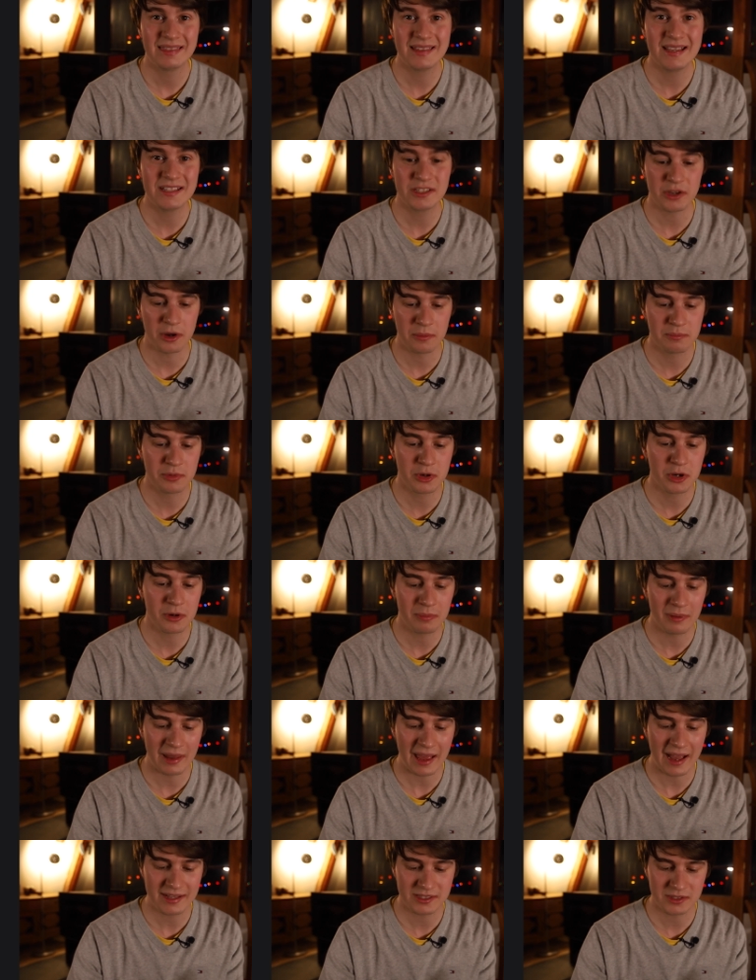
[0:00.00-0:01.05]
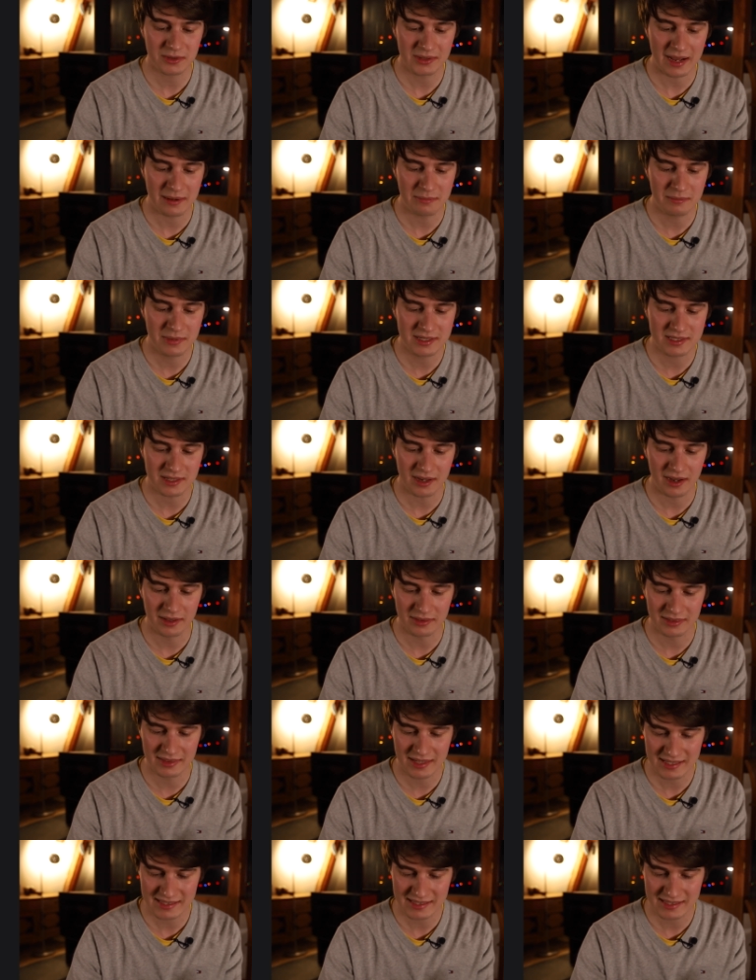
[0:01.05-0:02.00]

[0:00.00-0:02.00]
these are pure black. So that means on